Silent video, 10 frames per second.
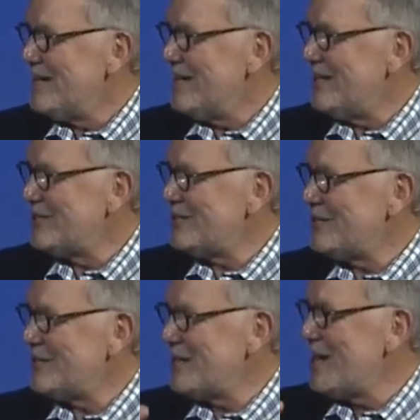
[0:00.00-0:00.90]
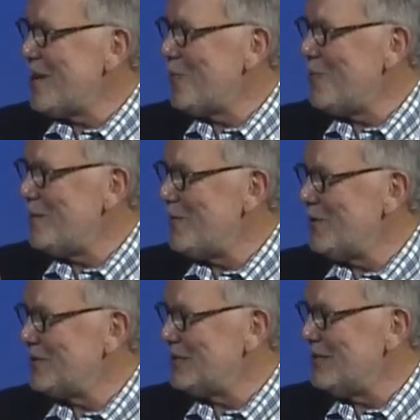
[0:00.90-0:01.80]
And as soon as they hire one
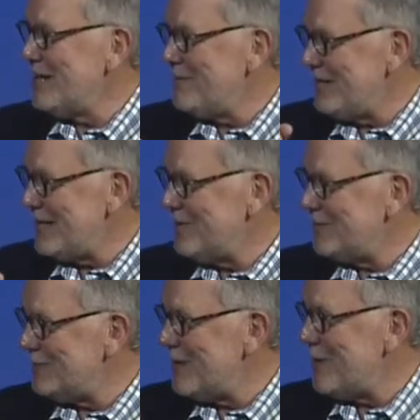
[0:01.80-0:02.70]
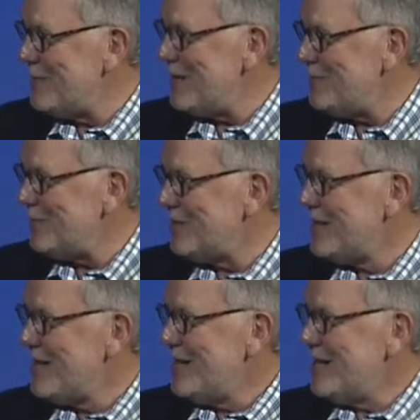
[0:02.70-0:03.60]
person, then it becomes about people
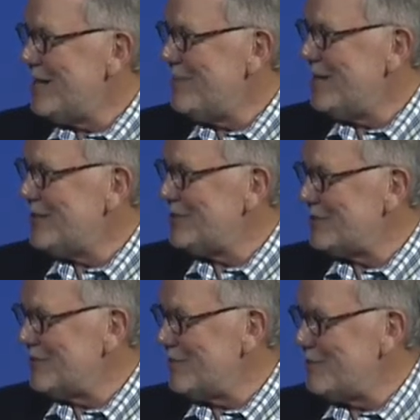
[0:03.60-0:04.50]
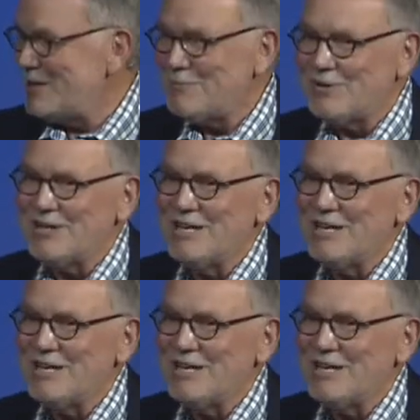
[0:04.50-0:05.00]
and about serving people.